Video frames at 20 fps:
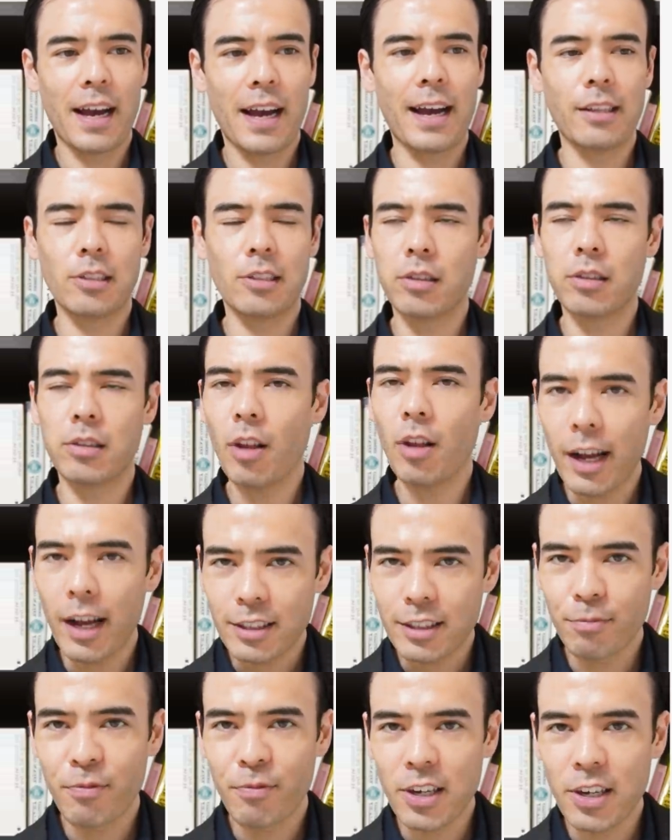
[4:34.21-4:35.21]
There's lots
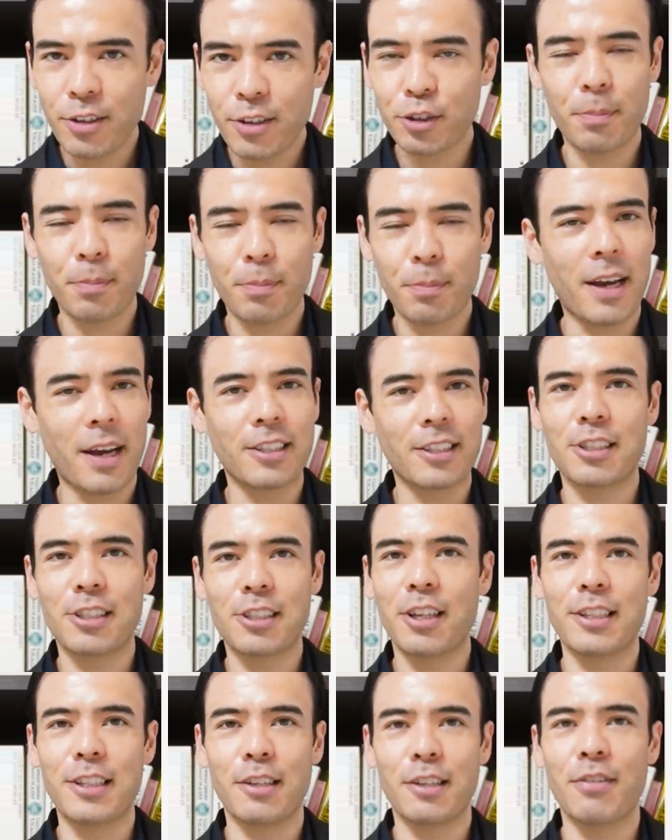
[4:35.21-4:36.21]
of videos about this,
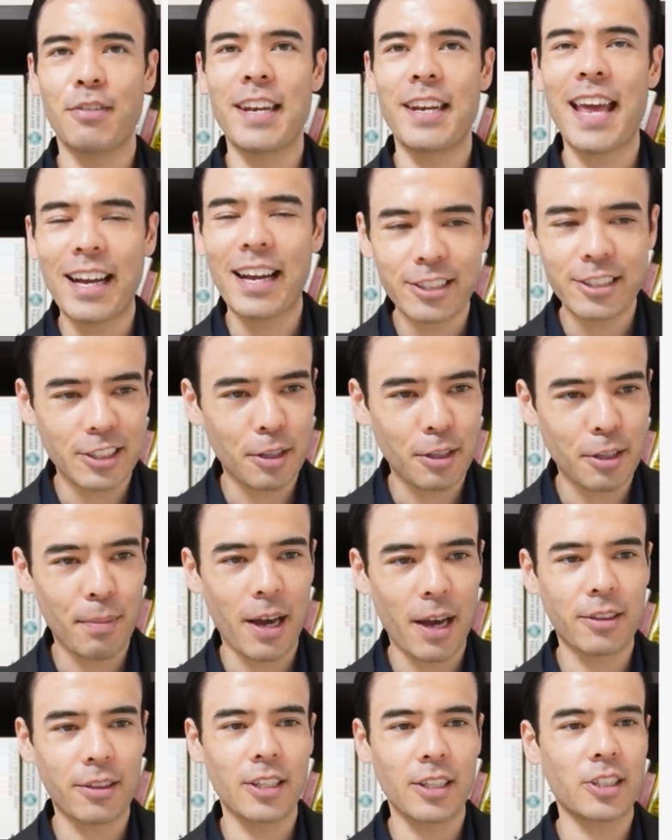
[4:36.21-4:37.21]
lots of analysis
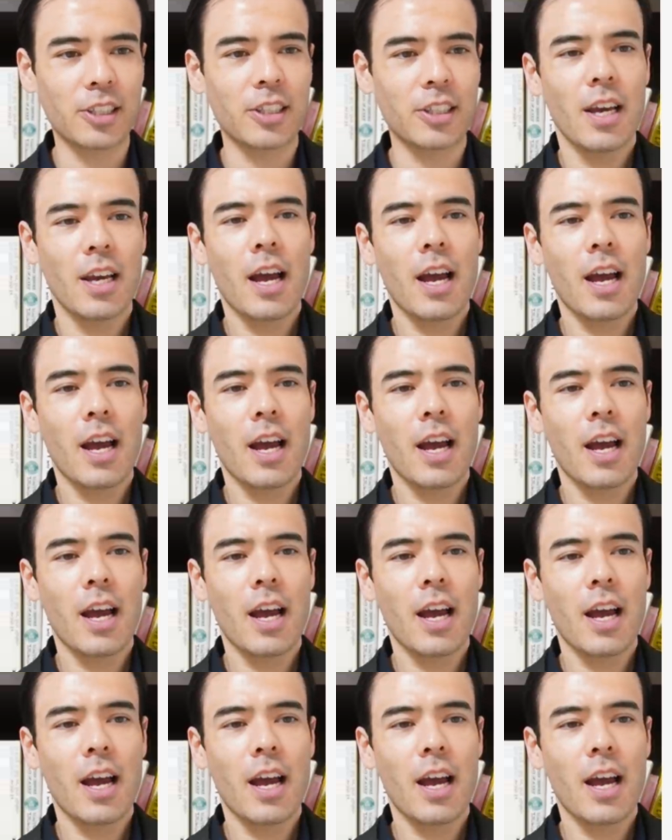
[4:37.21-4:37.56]
about this.